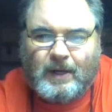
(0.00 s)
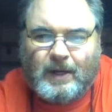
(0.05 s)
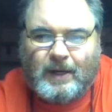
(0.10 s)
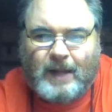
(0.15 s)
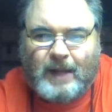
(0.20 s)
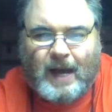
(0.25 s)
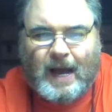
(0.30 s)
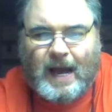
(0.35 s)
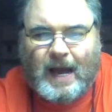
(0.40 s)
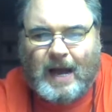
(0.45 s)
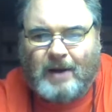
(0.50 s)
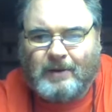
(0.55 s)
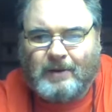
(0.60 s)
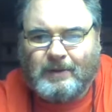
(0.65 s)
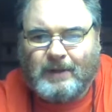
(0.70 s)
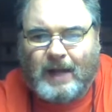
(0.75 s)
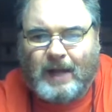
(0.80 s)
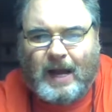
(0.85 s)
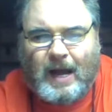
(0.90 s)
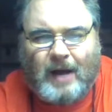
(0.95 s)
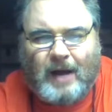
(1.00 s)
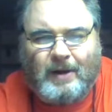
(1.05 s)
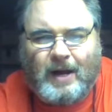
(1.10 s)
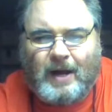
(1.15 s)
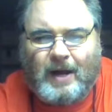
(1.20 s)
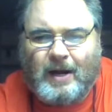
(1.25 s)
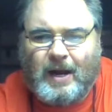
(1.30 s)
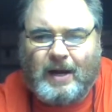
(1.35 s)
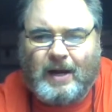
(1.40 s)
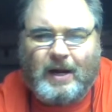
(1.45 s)
No.
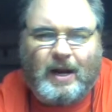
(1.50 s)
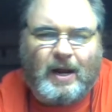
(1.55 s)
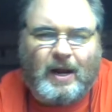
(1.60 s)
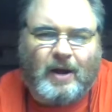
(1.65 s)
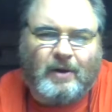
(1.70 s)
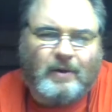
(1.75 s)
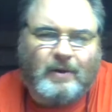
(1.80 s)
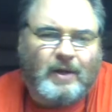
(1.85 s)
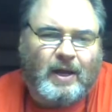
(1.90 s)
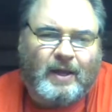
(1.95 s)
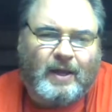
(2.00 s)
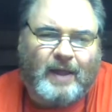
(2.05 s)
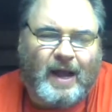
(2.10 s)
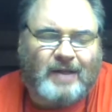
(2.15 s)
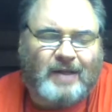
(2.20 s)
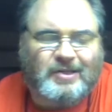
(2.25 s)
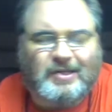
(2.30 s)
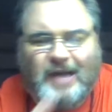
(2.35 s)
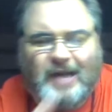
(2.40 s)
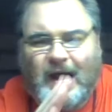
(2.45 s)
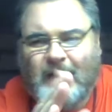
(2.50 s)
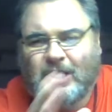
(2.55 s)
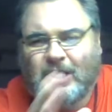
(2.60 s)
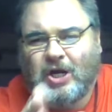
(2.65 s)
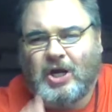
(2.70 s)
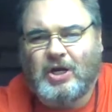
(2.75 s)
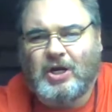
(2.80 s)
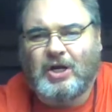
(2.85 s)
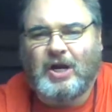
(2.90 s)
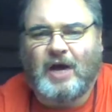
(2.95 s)
That's not
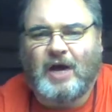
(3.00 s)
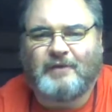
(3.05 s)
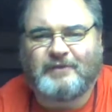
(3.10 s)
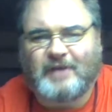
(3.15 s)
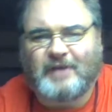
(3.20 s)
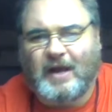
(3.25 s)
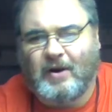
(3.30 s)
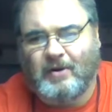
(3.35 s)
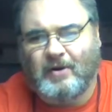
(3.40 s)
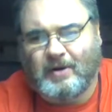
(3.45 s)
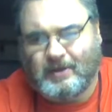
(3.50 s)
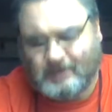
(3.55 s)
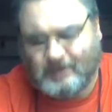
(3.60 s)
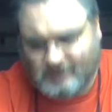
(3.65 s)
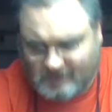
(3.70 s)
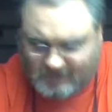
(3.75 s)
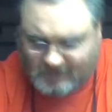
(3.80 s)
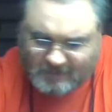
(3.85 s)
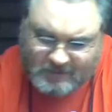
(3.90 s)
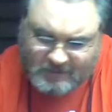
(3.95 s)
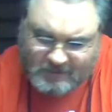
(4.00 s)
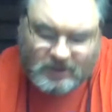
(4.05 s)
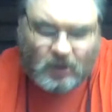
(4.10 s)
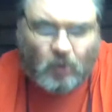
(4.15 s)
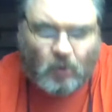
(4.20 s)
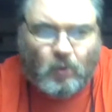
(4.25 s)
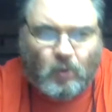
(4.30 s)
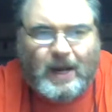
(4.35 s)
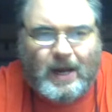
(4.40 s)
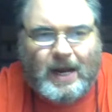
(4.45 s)
good enough, Tara.
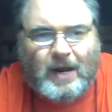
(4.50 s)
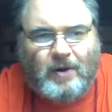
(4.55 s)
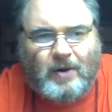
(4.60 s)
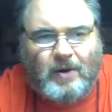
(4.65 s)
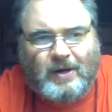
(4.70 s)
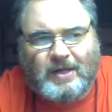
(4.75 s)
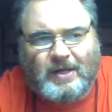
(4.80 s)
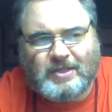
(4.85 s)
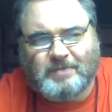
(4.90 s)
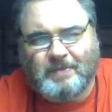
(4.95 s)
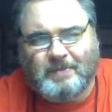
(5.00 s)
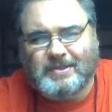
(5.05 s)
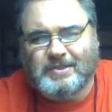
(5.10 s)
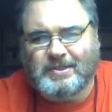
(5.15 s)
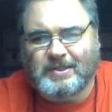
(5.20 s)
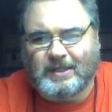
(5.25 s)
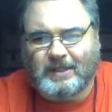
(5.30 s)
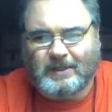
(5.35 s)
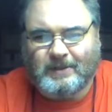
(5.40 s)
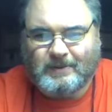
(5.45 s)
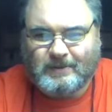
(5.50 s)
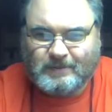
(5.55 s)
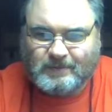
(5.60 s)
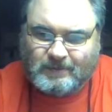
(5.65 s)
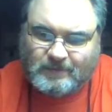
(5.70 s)
Where is Missy?